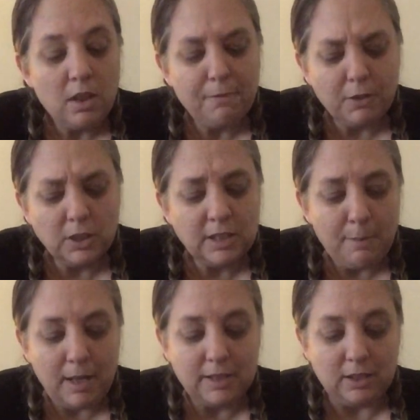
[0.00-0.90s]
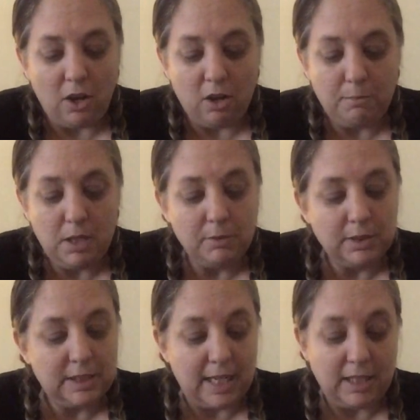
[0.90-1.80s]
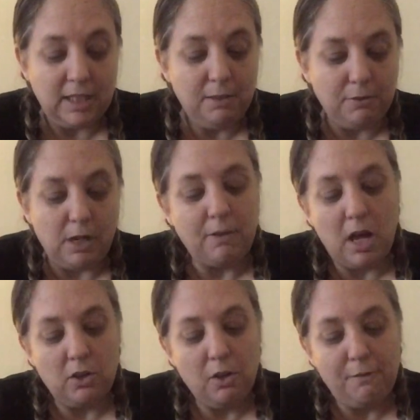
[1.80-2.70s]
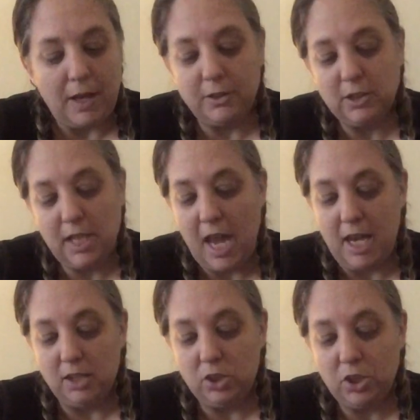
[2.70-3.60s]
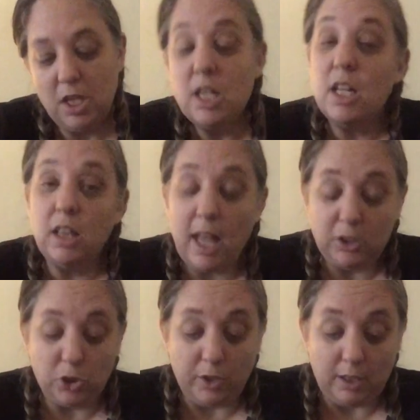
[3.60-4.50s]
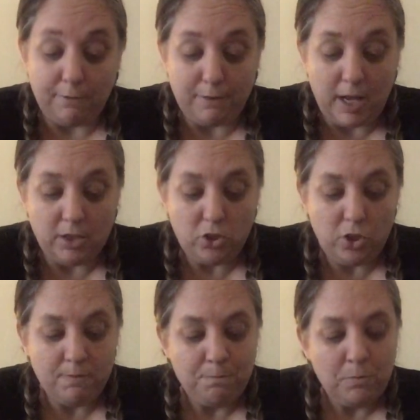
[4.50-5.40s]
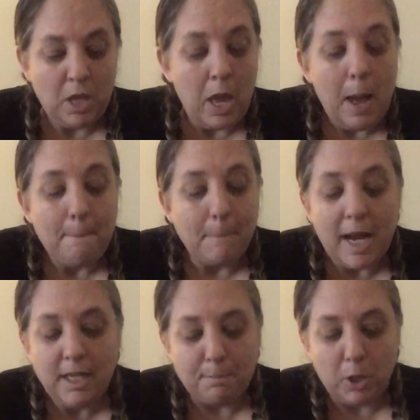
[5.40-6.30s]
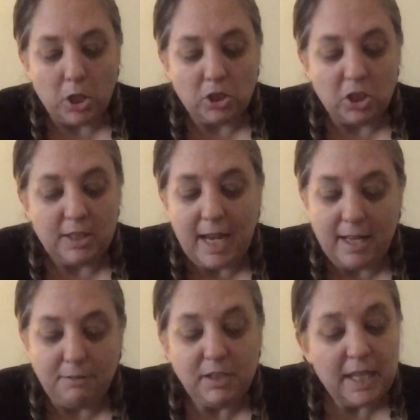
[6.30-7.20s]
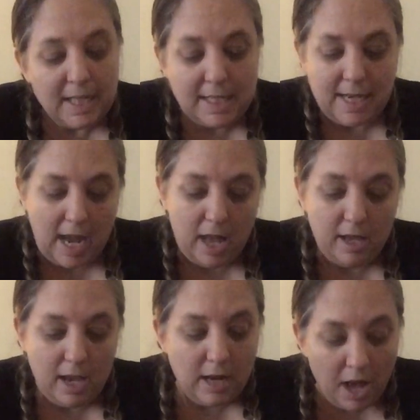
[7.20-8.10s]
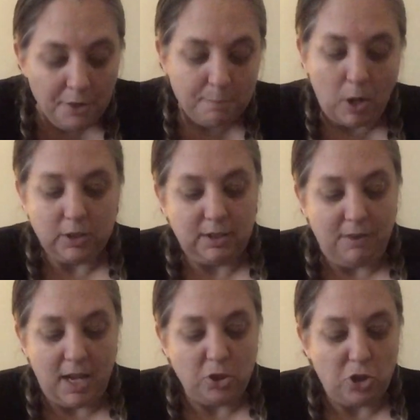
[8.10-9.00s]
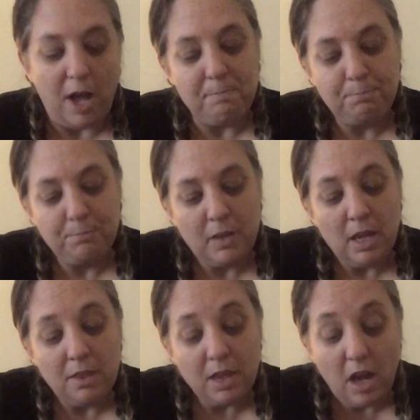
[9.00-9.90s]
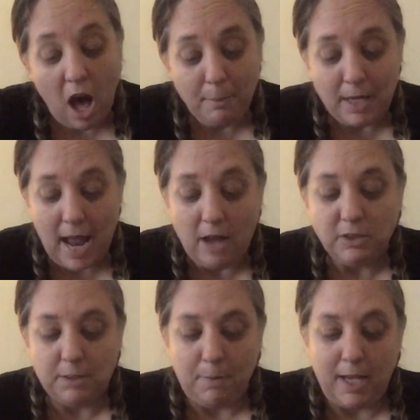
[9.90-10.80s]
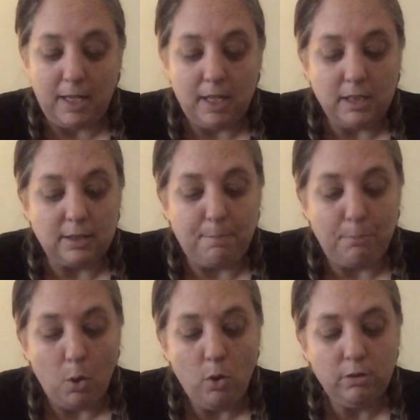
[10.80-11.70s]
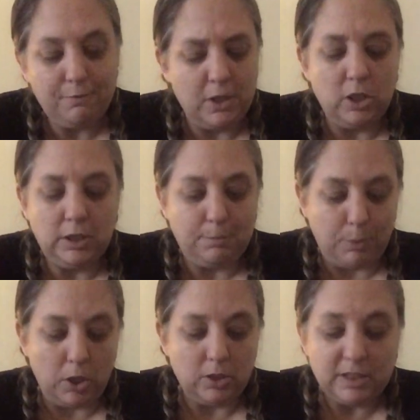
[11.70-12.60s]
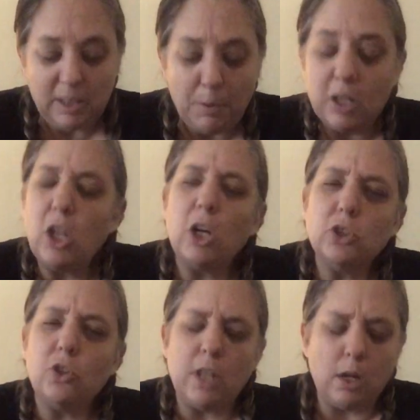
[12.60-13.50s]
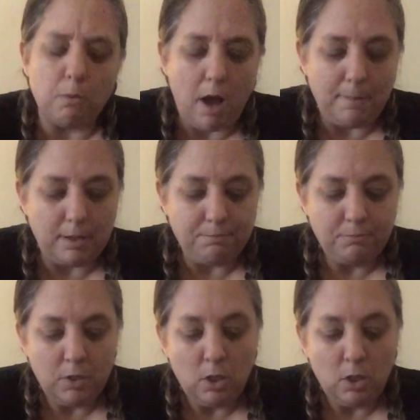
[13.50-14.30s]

The first time I saw him, he was standing in front of Uncle Feather's cage, lecturing to Fudge. Myna birds are native to India and other parts of Asia. The common house myna is a bold, fearless bird, somewhat larger than a robin.